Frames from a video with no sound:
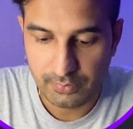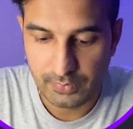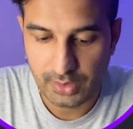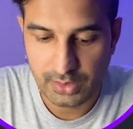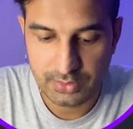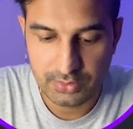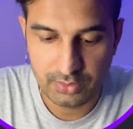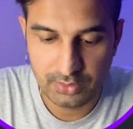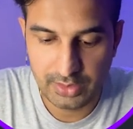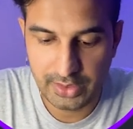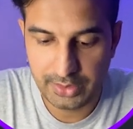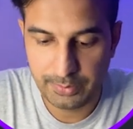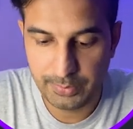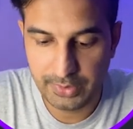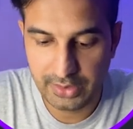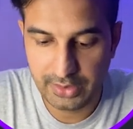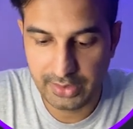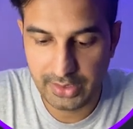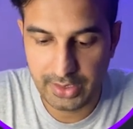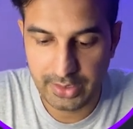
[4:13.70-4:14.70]
So let me
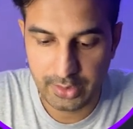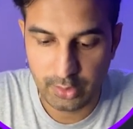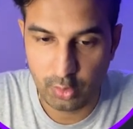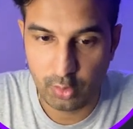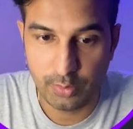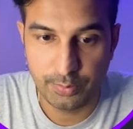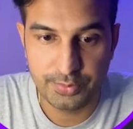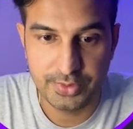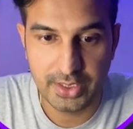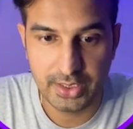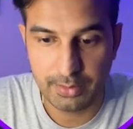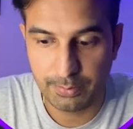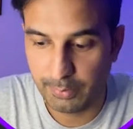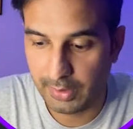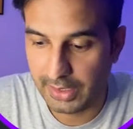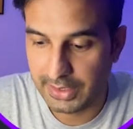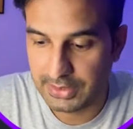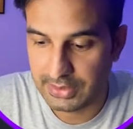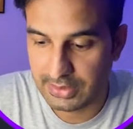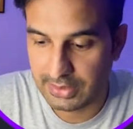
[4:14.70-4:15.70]
create an object,
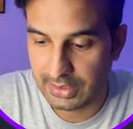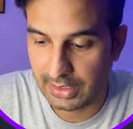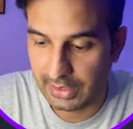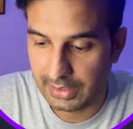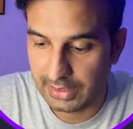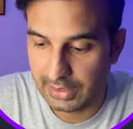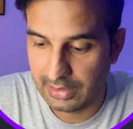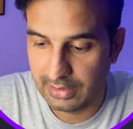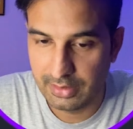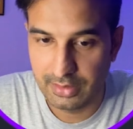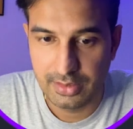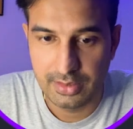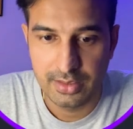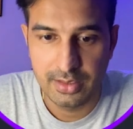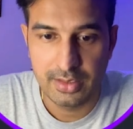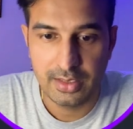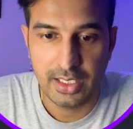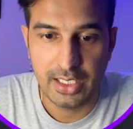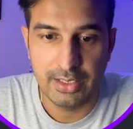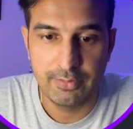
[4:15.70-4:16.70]
my style.
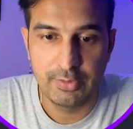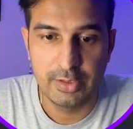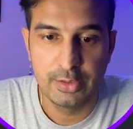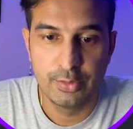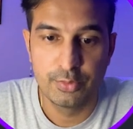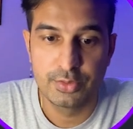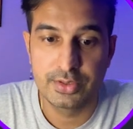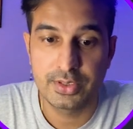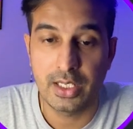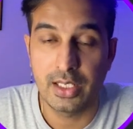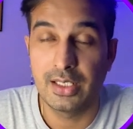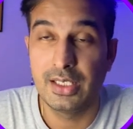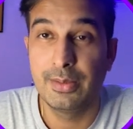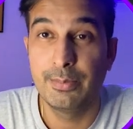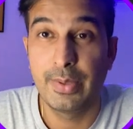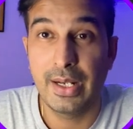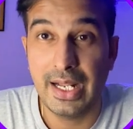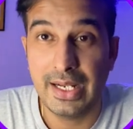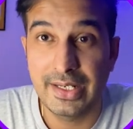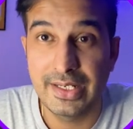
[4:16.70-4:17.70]
I will use curly
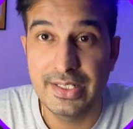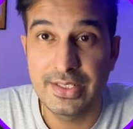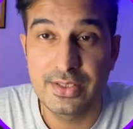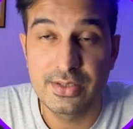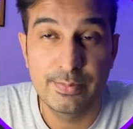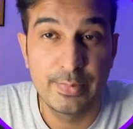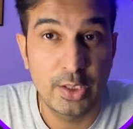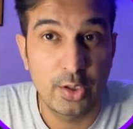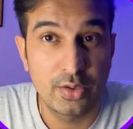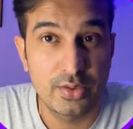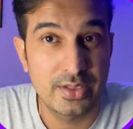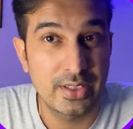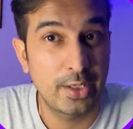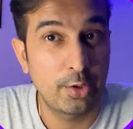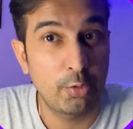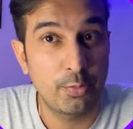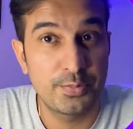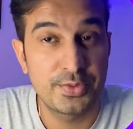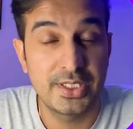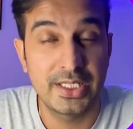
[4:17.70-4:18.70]
brackets because an
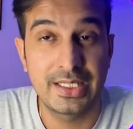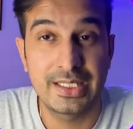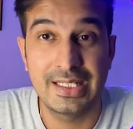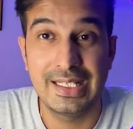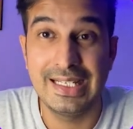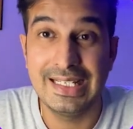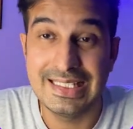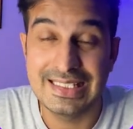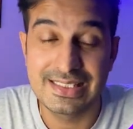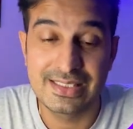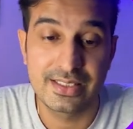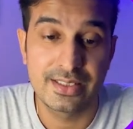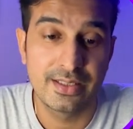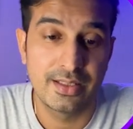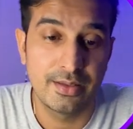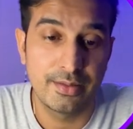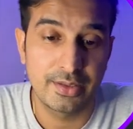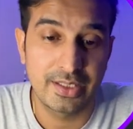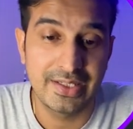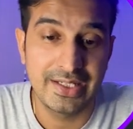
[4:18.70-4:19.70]
object is
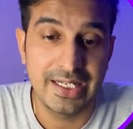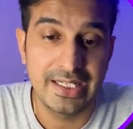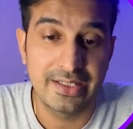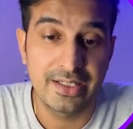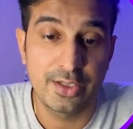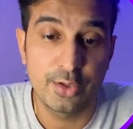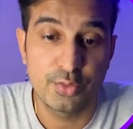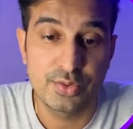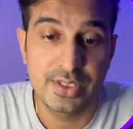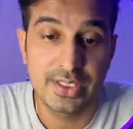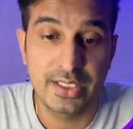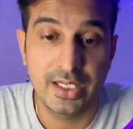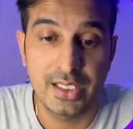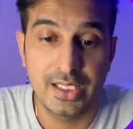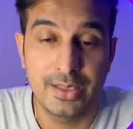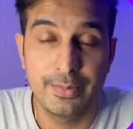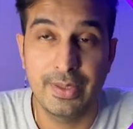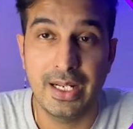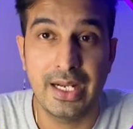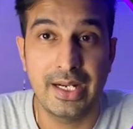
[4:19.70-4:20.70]
created using
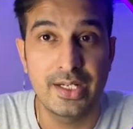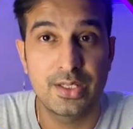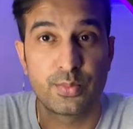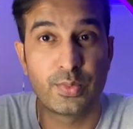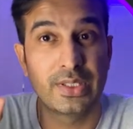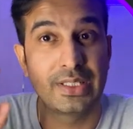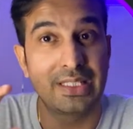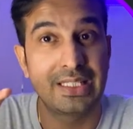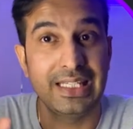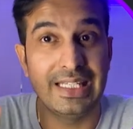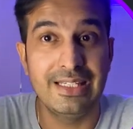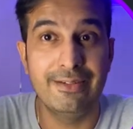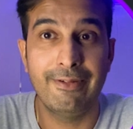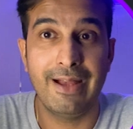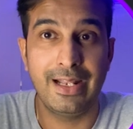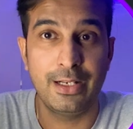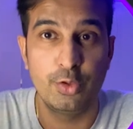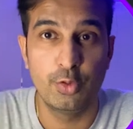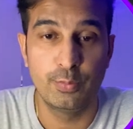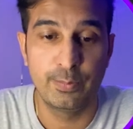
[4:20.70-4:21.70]
curly brackets with key
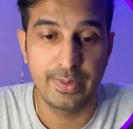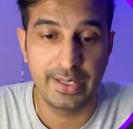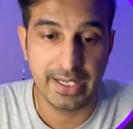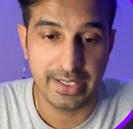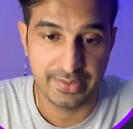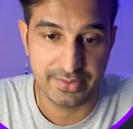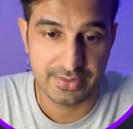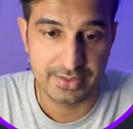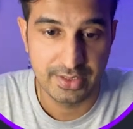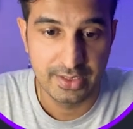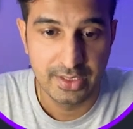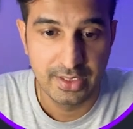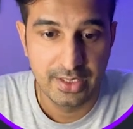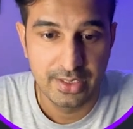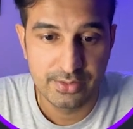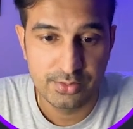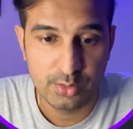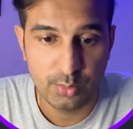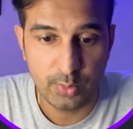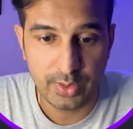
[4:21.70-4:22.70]
value pairs.
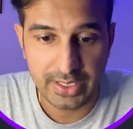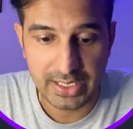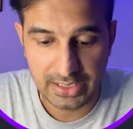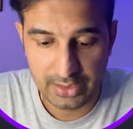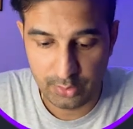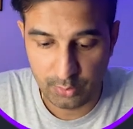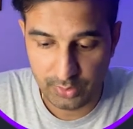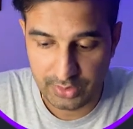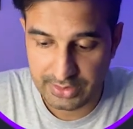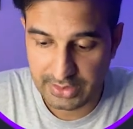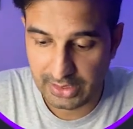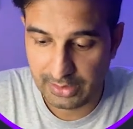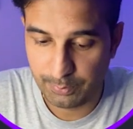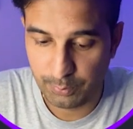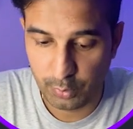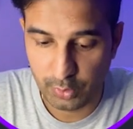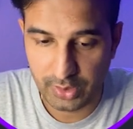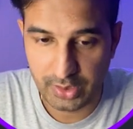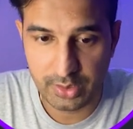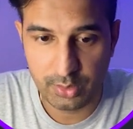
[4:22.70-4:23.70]
So what I'll do is I'll
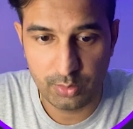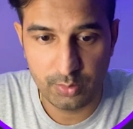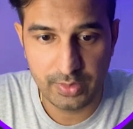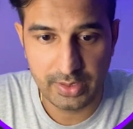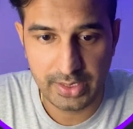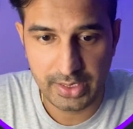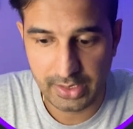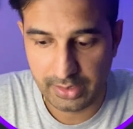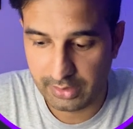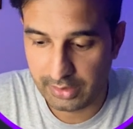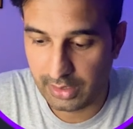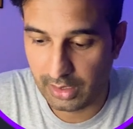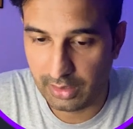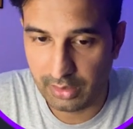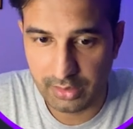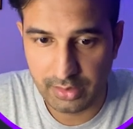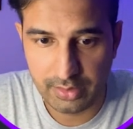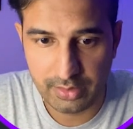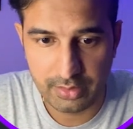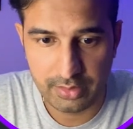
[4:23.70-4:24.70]
put in over here
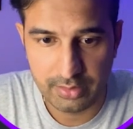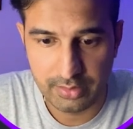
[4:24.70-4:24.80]
color